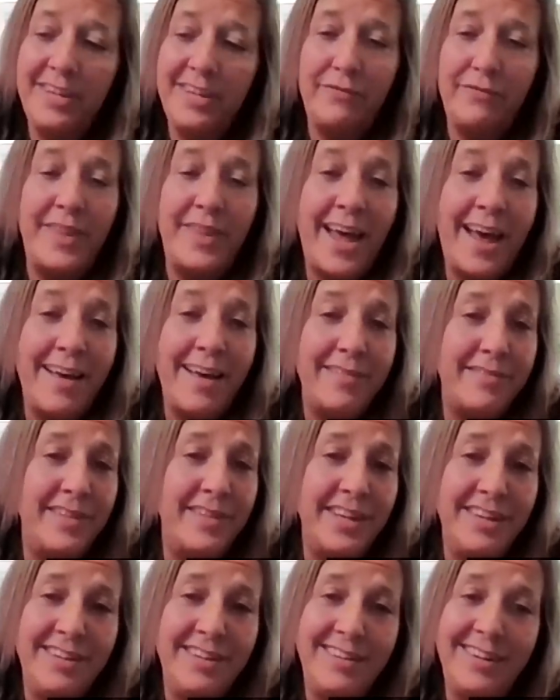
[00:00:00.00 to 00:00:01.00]
if that
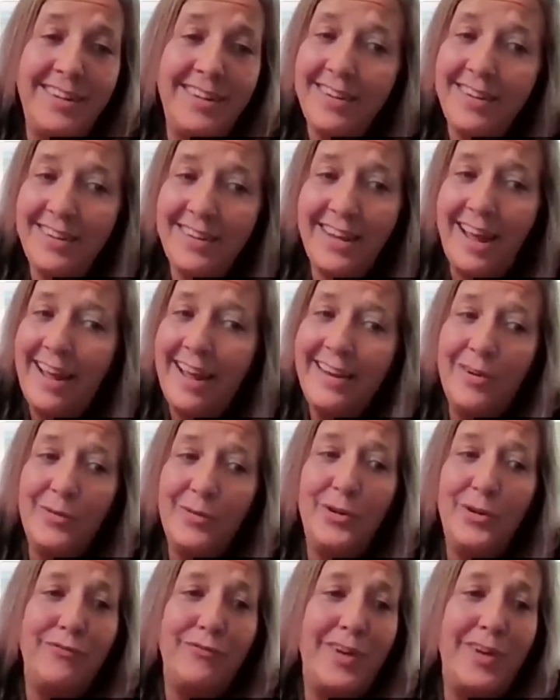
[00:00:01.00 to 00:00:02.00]
thing did i don't
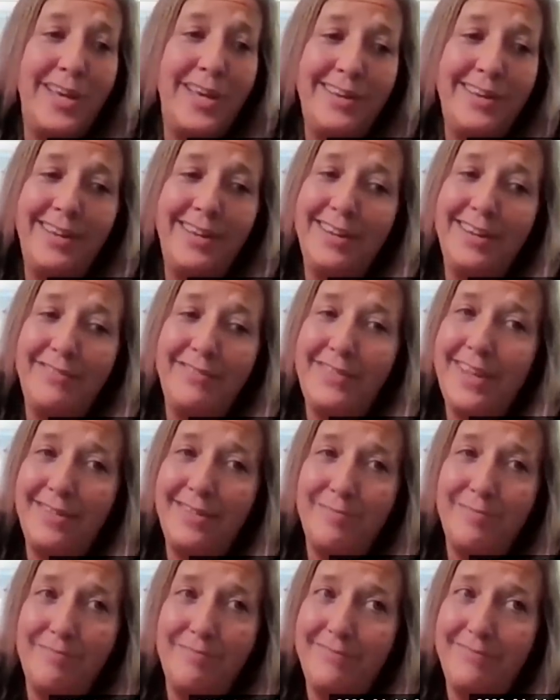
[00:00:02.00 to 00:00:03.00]
know if i had a, if
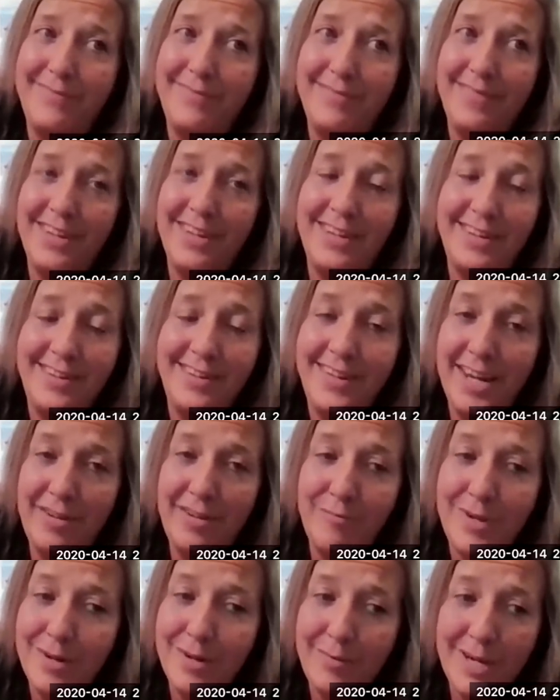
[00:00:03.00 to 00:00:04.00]
that thing gave
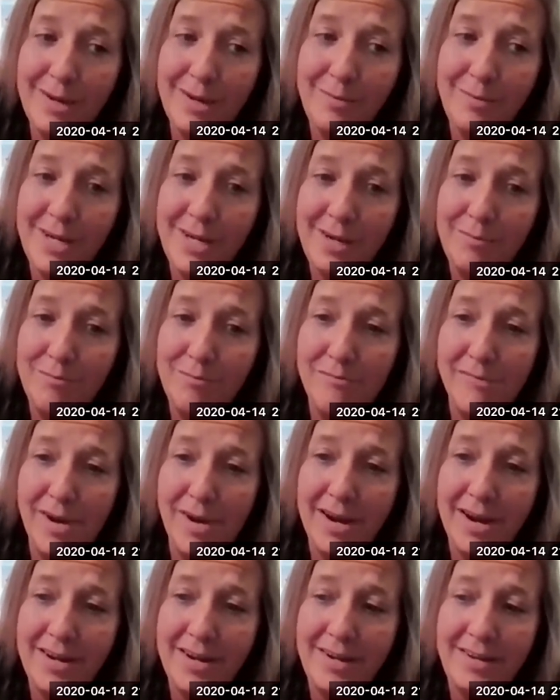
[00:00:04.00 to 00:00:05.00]
me a baby
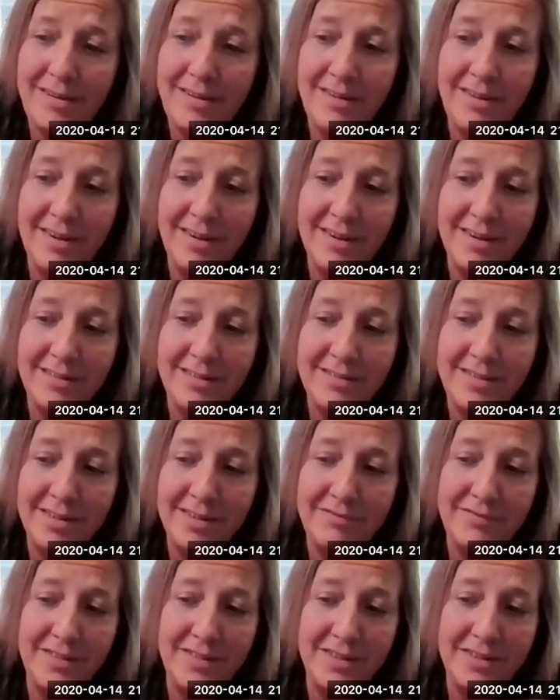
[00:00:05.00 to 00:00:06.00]
i
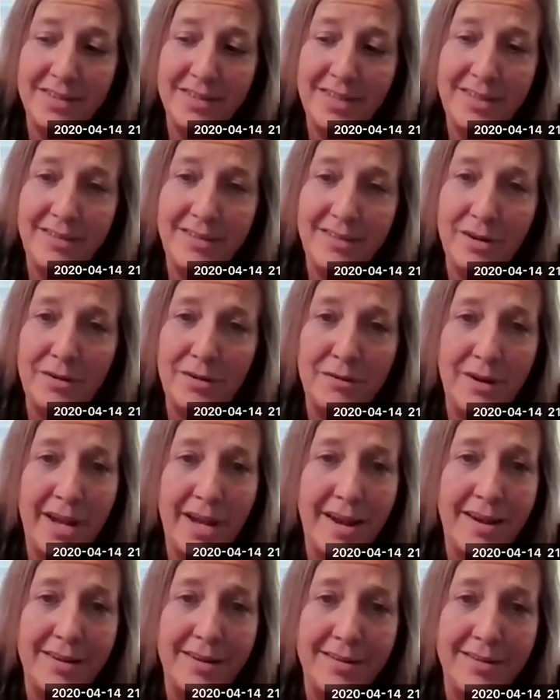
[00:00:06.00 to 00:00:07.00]
definitely though
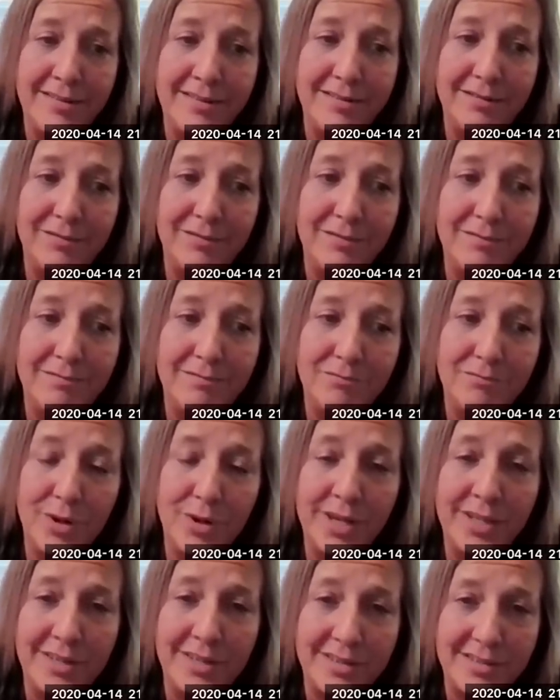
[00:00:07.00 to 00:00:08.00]
had
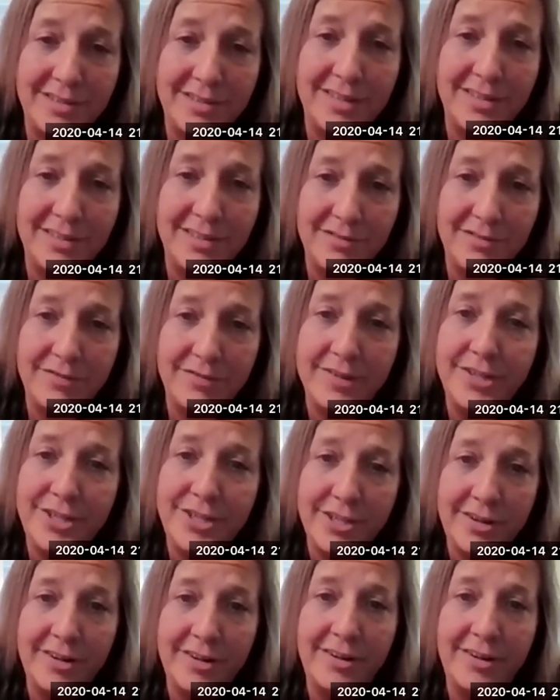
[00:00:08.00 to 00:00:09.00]
pregnancies for
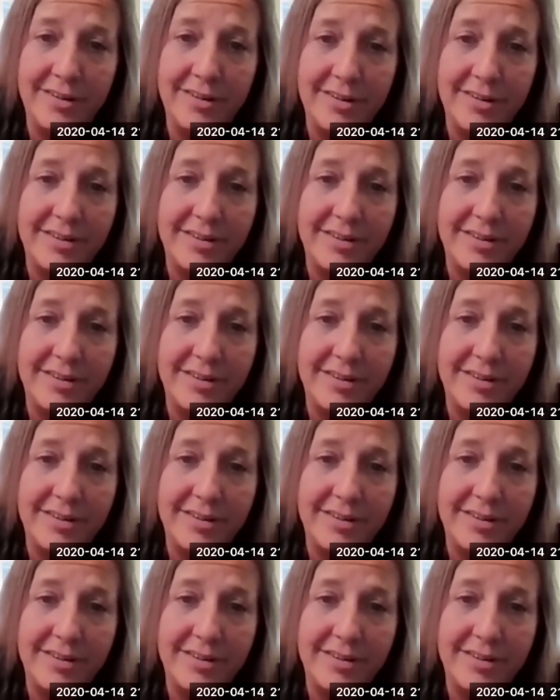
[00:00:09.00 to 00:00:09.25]
sure